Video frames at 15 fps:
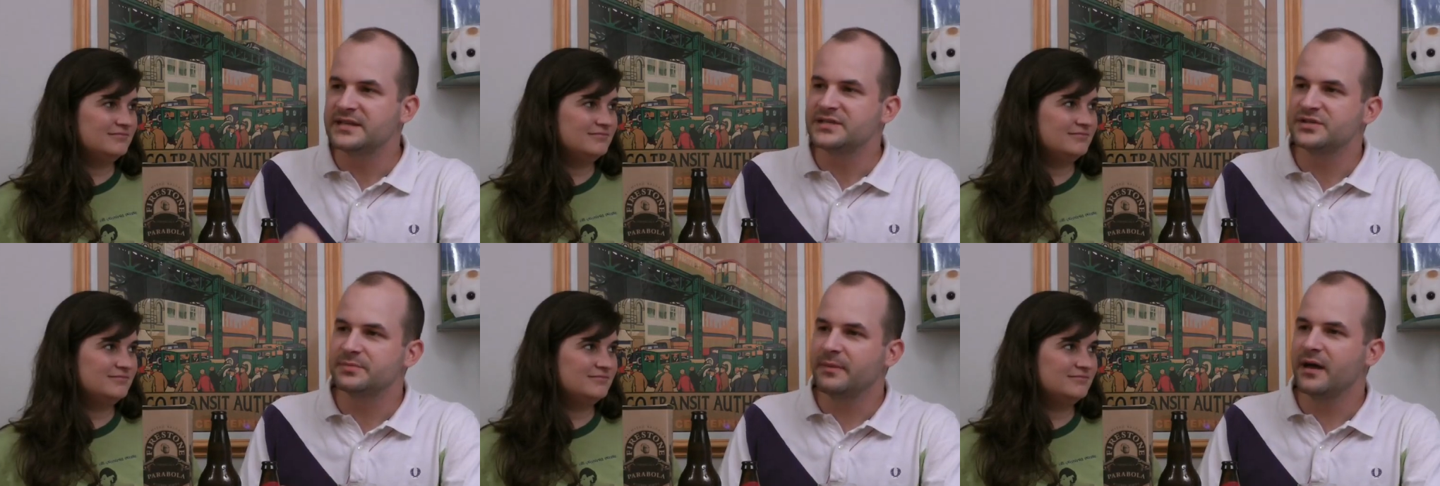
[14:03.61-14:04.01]
Speaker 1: they
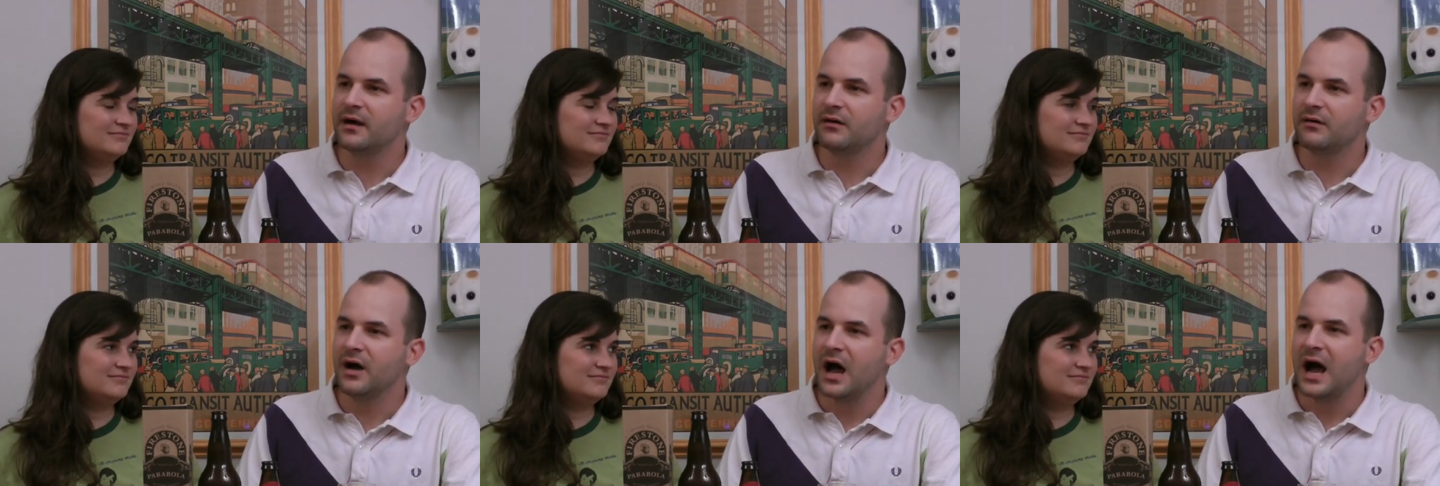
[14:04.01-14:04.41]

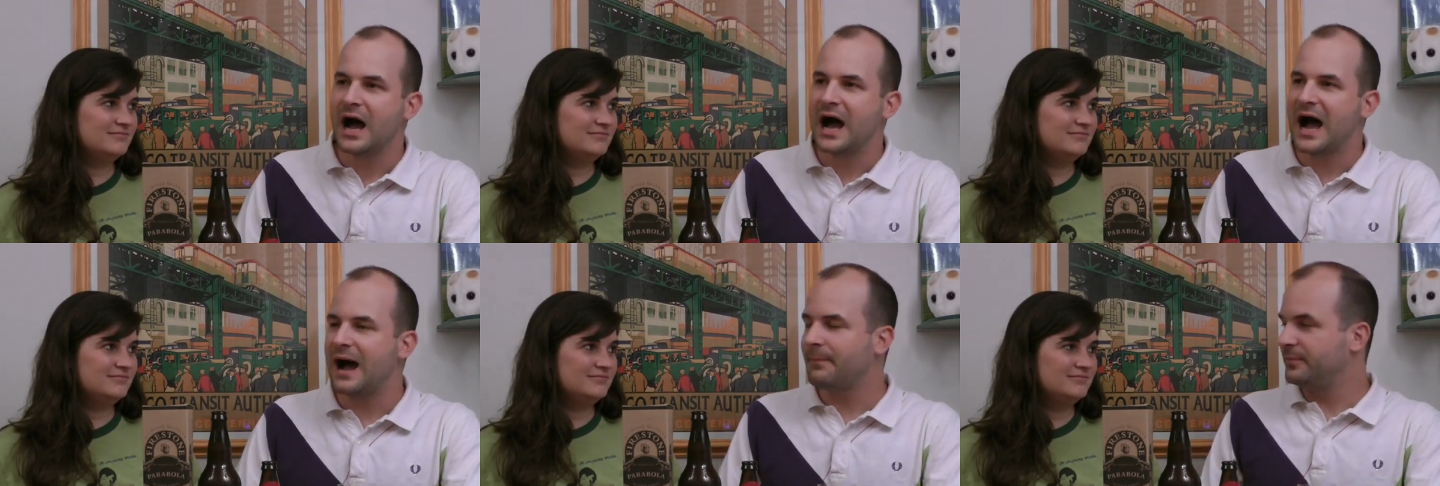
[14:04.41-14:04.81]
smell
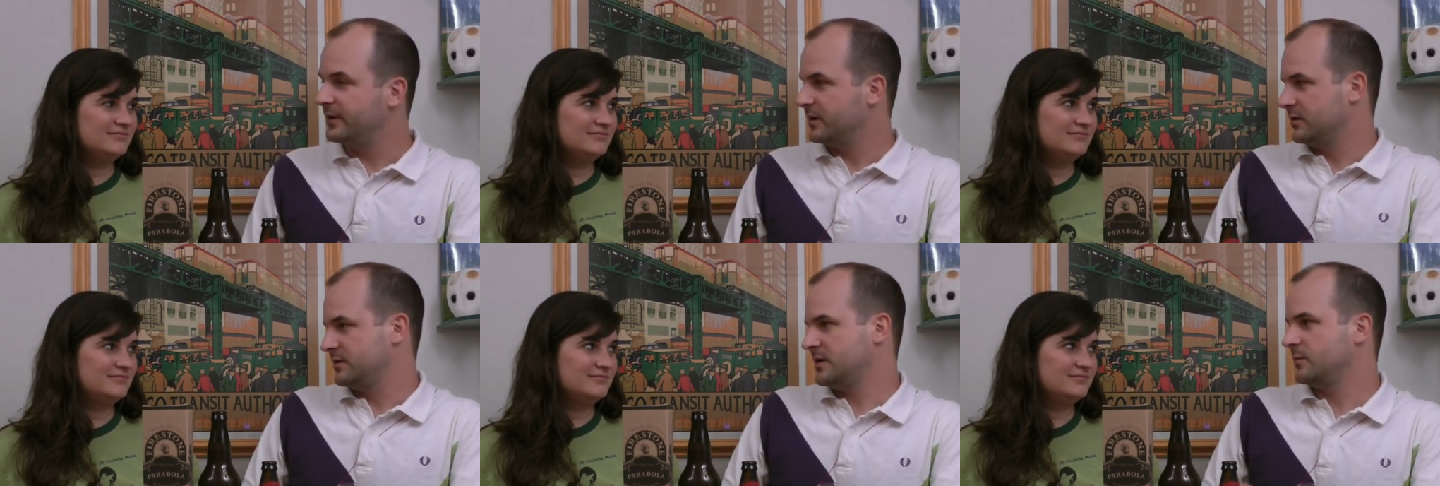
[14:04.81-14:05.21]

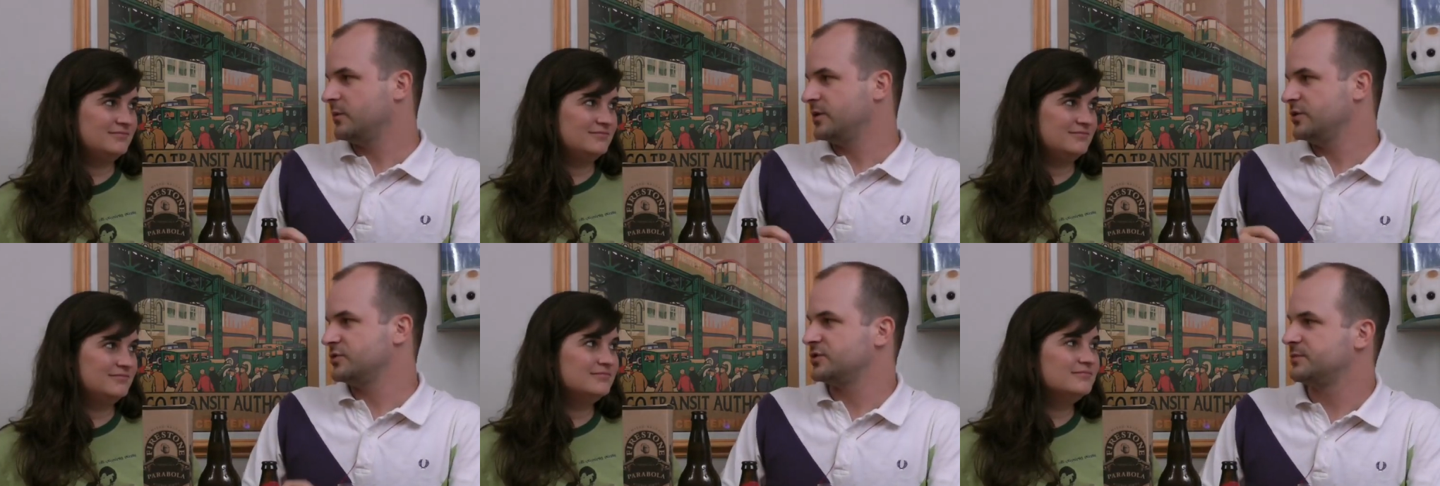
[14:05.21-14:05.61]
hoppier than
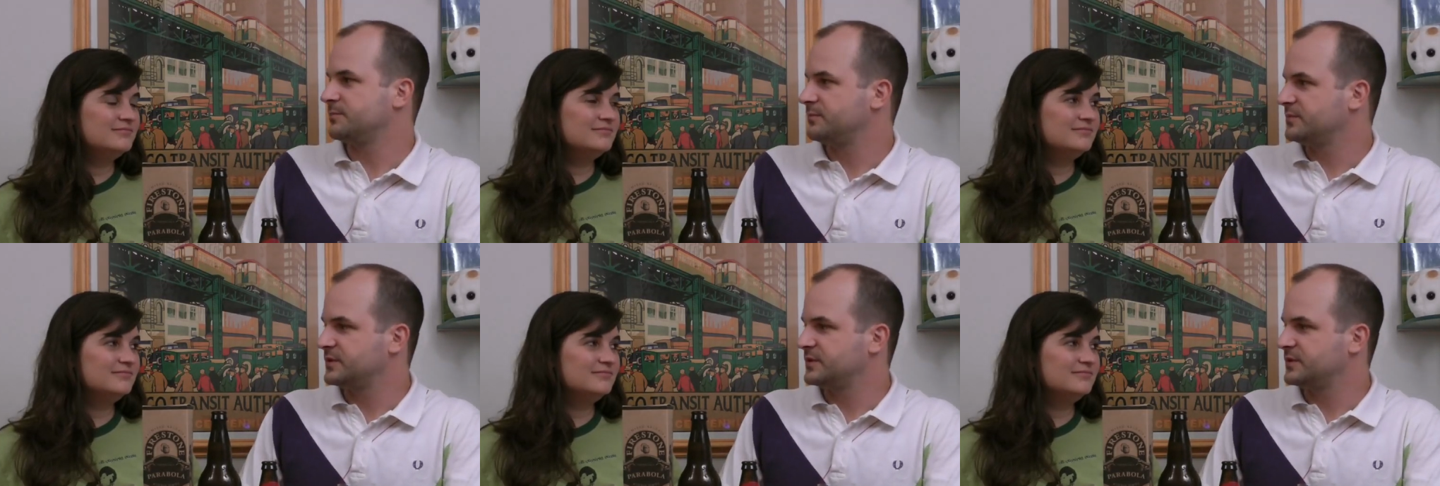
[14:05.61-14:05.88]
when you s